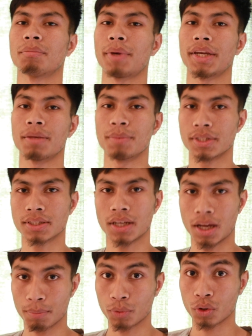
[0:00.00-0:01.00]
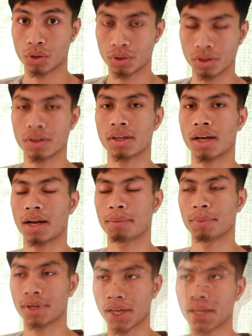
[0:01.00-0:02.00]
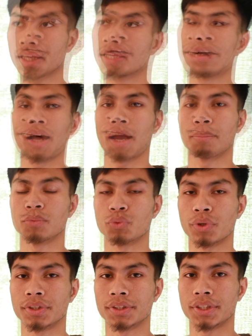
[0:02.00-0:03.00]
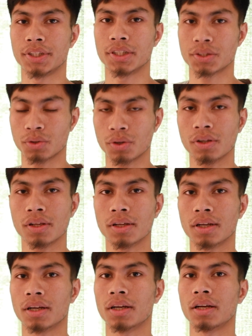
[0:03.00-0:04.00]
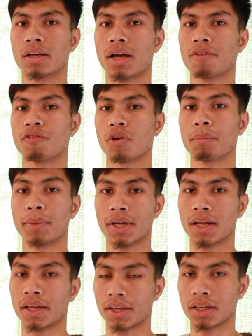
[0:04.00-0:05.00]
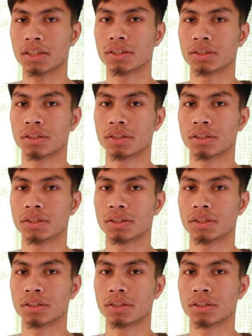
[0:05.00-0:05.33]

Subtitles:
My name is Lamkordor Kharmyndai. I'm 23 years old. I'm from Meghalaya.